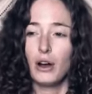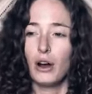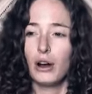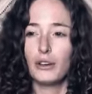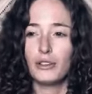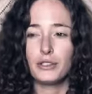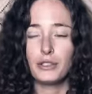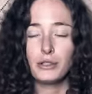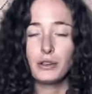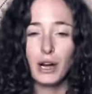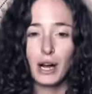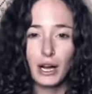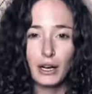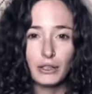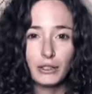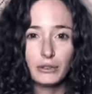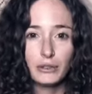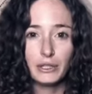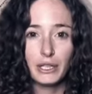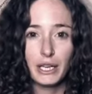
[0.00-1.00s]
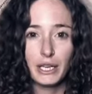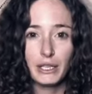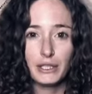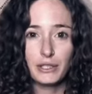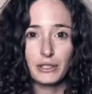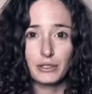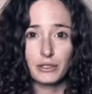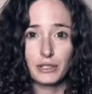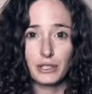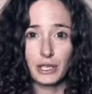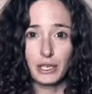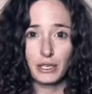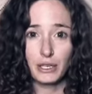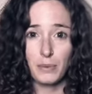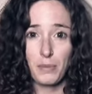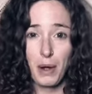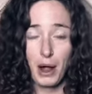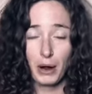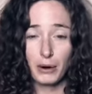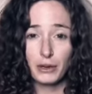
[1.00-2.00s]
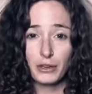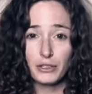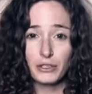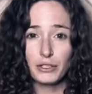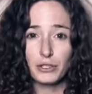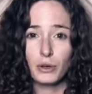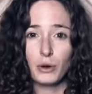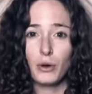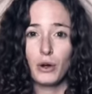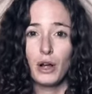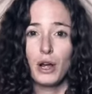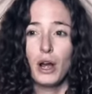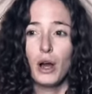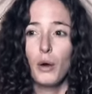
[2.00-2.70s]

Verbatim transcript: also how to enhance their psychic powers so